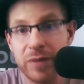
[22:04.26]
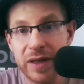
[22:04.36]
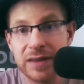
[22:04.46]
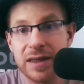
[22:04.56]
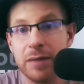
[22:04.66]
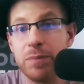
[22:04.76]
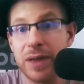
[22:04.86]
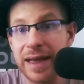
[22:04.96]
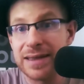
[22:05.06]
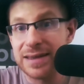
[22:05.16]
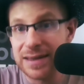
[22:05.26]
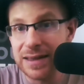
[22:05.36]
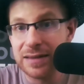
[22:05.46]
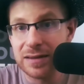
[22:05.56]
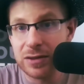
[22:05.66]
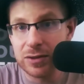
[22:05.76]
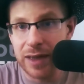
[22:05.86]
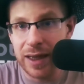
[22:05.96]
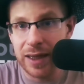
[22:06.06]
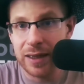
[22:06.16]
things can plant seeds in your
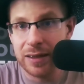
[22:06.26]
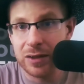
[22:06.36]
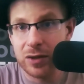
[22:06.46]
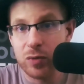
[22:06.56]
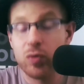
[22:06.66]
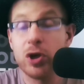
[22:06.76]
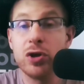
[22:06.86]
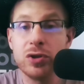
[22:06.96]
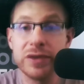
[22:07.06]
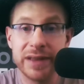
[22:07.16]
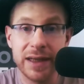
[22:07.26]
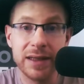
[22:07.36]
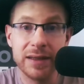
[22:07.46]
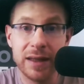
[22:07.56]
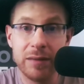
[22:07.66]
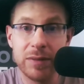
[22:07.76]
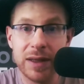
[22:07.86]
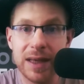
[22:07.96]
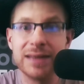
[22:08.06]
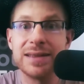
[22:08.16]
head, regurgitating them
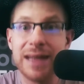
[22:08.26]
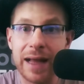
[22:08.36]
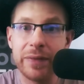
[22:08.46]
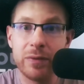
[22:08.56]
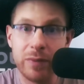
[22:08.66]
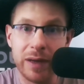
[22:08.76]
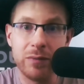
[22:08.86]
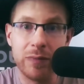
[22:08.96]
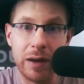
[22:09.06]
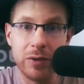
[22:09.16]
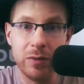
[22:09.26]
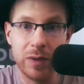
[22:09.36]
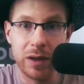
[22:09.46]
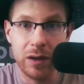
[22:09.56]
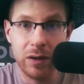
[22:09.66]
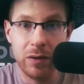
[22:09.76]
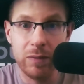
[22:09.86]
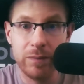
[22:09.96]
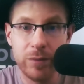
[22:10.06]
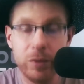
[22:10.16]
is not the right route you want to
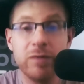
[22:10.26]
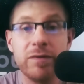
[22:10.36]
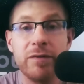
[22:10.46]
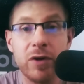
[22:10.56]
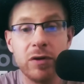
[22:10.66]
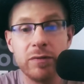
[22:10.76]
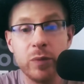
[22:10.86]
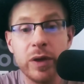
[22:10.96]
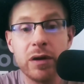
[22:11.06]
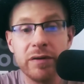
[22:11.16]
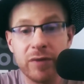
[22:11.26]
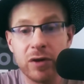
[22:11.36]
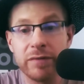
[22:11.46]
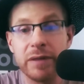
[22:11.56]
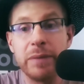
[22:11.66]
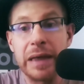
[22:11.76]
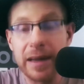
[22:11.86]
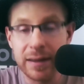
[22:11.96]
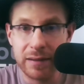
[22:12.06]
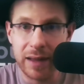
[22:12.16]
go. You have evolved. We are evolving
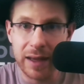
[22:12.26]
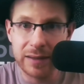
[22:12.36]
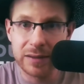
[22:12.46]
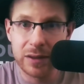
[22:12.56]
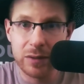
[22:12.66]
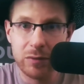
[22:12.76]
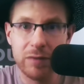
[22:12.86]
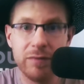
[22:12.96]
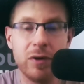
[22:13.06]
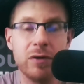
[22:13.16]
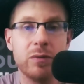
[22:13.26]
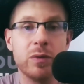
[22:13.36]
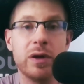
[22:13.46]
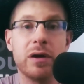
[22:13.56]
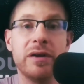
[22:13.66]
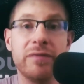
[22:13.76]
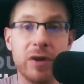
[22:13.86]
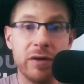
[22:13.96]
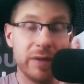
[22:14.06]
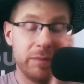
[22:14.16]
beyond that. We're evol- we are
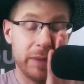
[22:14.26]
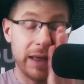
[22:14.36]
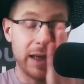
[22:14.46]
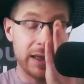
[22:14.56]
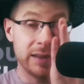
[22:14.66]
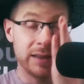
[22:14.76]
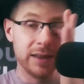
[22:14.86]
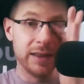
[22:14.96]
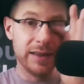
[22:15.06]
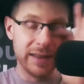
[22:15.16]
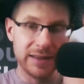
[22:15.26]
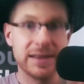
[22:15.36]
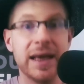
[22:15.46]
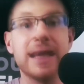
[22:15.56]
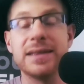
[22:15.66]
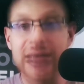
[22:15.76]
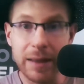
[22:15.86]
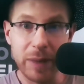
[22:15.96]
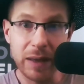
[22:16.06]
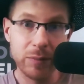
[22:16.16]
evolving beyond this
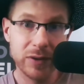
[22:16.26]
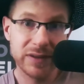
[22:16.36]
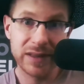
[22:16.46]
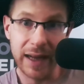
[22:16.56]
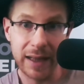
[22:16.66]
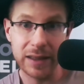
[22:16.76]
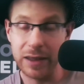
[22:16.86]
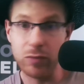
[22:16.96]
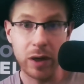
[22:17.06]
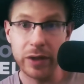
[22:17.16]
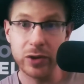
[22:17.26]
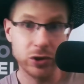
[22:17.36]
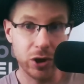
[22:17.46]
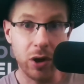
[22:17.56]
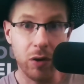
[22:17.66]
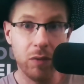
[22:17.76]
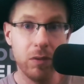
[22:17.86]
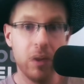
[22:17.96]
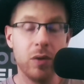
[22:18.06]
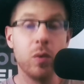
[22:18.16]
type A personality running the show.
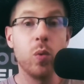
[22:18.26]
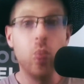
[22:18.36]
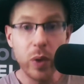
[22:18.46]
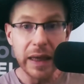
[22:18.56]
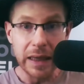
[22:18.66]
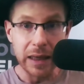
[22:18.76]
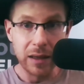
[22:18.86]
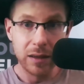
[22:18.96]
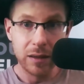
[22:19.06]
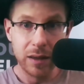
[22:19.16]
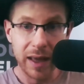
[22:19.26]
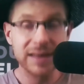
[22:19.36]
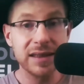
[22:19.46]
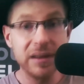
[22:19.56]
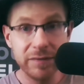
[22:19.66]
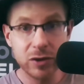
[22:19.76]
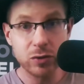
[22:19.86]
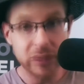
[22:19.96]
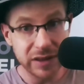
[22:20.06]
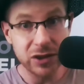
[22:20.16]
We, as
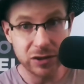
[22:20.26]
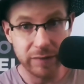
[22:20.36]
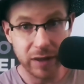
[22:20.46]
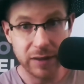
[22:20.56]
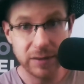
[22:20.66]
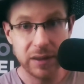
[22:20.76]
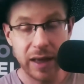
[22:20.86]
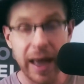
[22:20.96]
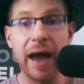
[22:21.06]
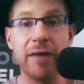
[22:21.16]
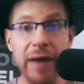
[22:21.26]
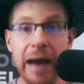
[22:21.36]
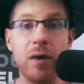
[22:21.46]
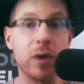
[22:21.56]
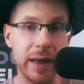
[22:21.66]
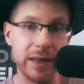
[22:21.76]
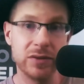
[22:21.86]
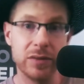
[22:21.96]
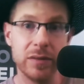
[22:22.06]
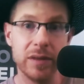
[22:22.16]
individuals, each of us, have our
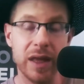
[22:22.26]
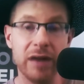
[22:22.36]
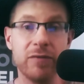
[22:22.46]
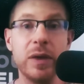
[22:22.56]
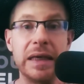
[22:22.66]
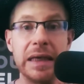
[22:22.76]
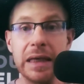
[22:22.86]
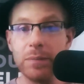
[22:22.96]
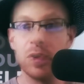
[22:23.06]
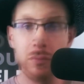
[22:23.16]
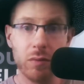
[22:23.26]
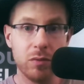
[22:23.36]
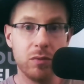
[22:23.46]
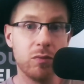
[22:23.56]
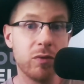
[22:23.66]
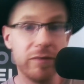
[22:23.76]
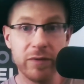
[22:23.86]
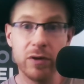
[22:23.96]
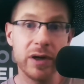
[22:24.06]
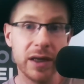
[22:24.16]
answer. And if we keep
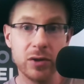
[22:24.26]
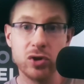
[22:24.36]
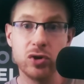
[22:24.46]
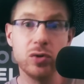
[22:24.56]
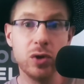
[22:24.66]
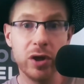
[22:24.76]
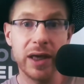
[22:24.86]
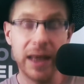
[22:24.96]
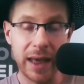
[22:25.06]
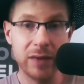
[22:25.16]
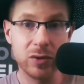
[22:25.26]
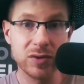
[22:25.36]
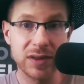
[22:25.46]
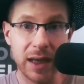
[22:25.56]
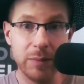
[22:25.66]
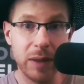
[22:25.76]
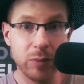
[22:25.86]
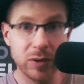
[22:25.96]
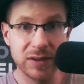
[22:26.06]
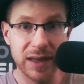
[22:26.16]
reverting to looking at those type A
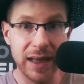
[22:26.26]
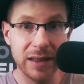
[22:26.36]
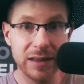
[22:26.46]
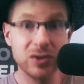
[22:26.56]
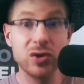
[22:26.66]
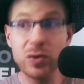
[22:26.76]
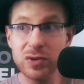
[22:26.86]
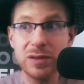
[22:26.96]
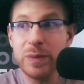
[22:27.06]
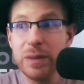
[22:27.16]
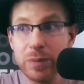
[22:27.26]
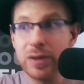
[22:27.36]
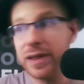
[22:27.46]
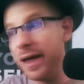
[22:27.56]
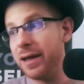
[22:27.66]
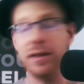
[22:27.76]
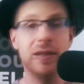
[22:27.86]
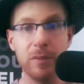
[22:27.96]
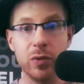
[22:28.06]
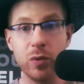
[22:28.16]
personalities, those are the people that
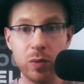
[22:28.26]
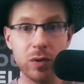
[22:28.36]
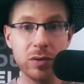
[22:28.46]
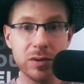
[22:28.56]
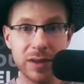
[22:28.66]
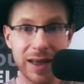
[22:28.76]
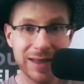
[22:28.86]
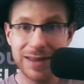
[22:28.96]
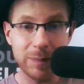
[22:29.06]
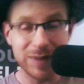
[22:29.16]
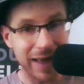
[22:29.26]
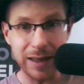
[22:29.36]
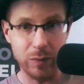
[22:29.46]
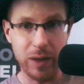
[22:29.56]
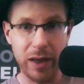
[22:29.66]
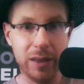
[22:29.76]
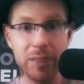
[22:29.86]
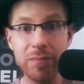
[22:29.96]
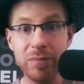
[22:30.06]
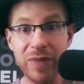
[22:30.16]
the world accepts anyway.
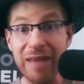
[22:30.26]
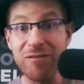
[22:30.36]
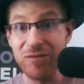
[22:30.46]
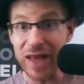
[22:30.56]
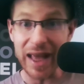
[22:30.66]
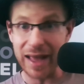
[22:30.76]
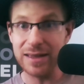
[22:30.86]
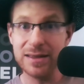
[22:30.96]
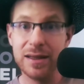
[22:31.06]
They fit.